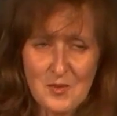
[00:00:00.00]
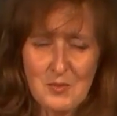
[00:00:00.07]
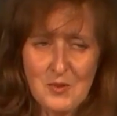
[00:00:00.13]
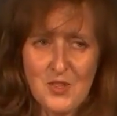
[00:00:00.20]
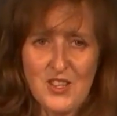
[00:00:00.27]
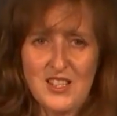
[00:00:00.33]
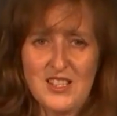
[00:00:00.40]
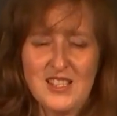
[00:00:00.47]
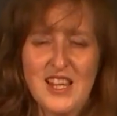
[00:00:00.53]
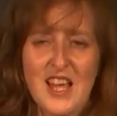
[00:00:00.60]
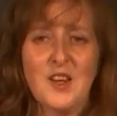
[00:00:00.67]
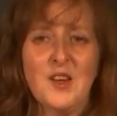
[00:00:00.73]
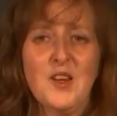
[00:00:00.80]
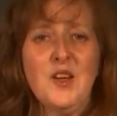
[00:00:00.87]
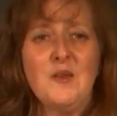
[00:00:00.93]
I will point this
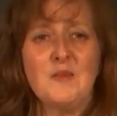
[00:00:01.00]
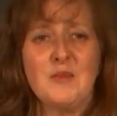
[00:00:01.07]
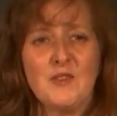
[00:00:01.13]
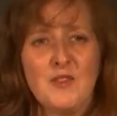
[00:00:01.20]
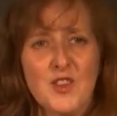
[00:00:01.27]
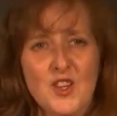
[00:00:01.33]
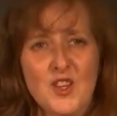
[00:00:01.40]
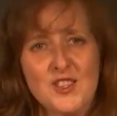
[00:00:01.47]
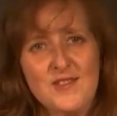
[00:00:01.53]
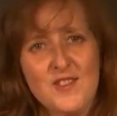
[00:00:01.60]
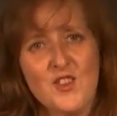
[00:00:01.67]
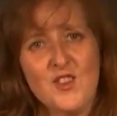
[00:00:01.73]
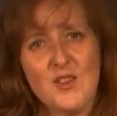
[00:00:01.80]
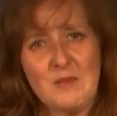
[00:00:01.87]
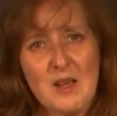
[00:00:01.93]
out, but for those
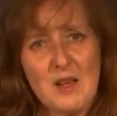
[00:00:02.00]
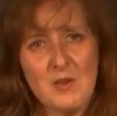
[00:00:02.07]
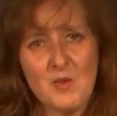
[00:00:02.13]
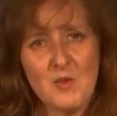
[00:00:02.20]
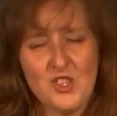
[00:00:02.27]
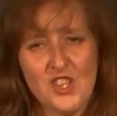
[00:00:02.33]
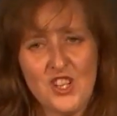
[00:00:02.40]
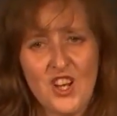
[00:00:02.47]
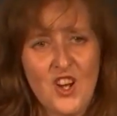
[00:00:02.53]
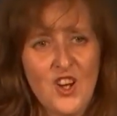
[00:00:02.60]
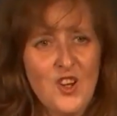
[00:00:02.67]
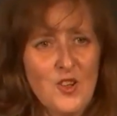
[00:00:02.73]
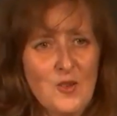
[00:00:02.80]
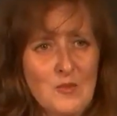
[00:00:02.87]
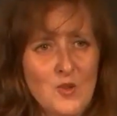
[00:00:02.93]
of you that might be watching at
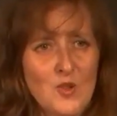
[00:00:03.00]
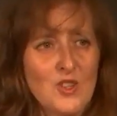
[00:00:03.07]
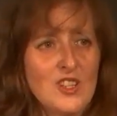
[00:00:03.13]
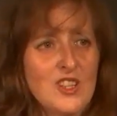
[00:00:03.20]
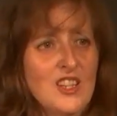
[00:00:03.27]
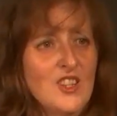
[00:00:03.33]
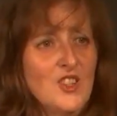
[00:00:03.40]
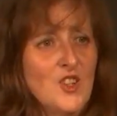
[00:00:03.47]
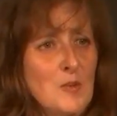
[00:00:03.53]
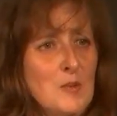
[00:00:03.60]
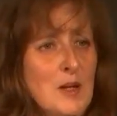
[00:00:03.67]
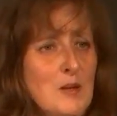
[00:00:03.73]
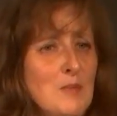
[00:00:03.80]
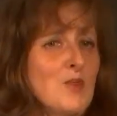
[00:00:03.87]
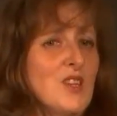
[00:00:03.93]
home or know
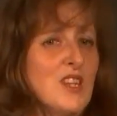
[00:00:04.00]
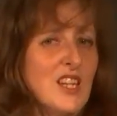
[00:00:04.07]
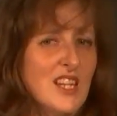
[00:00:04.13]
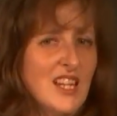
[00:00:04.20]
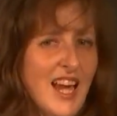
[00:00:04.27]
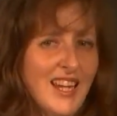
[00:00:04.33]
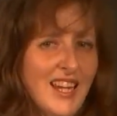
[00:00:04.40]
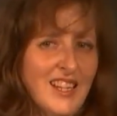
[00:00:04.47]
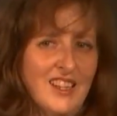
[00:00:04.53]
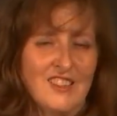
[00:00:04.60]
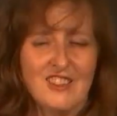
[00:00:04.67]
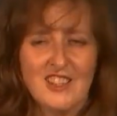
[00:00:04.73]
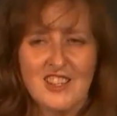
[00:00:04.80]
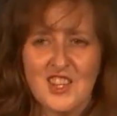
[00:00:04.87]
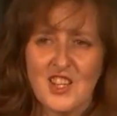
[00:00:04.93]
people that are
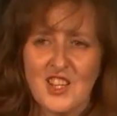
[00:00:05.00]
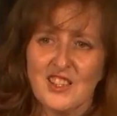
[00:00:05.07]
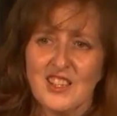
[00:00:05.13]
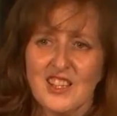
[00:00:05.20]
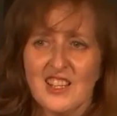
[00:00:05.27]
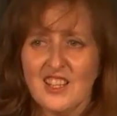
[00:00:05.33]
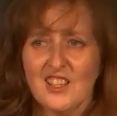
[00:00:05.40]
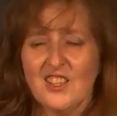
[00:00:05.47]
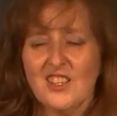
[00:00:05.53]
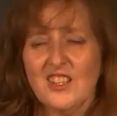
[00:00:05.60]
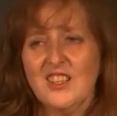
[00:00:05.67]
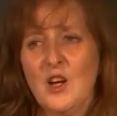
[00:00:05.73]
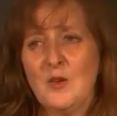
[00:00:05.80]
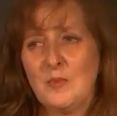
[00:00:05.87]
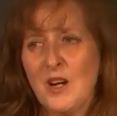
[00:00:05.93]
younger and think that a,
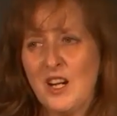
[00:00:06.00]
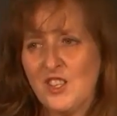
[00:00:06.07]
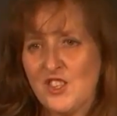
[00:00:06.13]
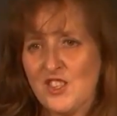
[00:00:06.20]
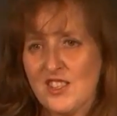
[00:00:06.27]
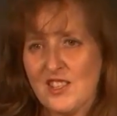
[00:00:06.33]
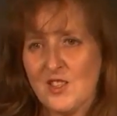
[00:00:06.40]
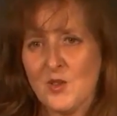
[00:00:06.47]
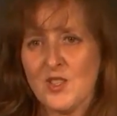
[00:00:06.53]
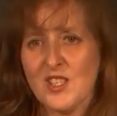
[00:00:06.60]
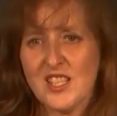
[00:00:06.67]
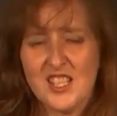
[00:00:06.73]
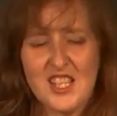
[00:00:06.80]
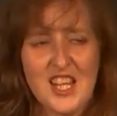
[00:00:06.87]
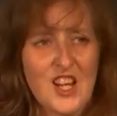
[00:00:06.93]
a branch is a sort
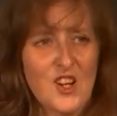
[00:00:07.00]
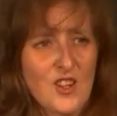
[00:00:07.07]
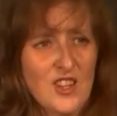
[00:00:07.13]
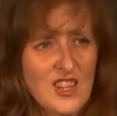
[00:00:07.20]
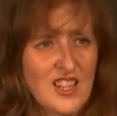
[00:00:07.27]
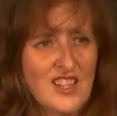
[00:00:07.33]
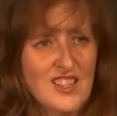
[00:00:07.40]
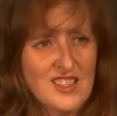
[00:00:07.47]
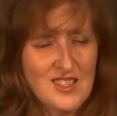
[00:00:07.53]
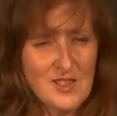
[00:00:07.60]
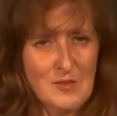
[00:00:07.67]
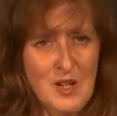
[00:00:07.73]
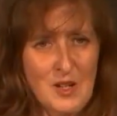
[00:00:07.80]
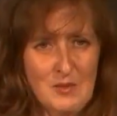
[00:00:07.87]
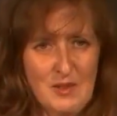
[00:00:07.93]
of scary thing because
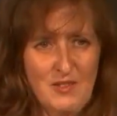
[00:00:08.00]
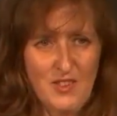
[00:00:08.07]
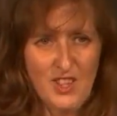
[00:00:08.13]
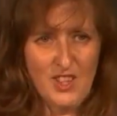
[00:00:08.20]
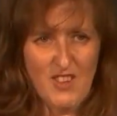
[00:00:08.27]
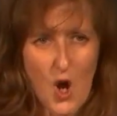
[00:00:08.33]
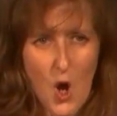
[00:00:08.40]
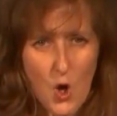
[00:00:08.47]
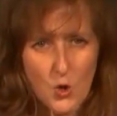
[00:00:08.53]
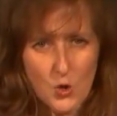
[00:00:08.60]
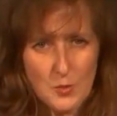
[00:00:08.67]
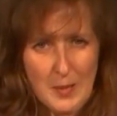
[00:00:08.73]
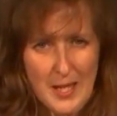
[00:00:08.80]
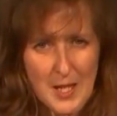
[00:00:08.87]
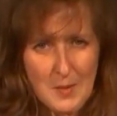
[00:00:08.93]
it might be for
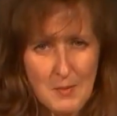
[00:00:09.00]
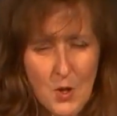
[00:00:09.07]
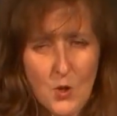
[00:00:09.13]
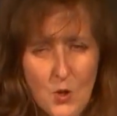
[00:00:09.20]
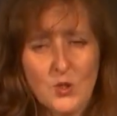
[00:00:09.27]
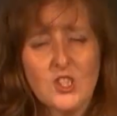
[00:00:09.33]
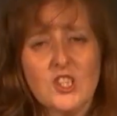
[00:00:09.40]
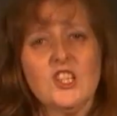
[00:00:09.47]
old people,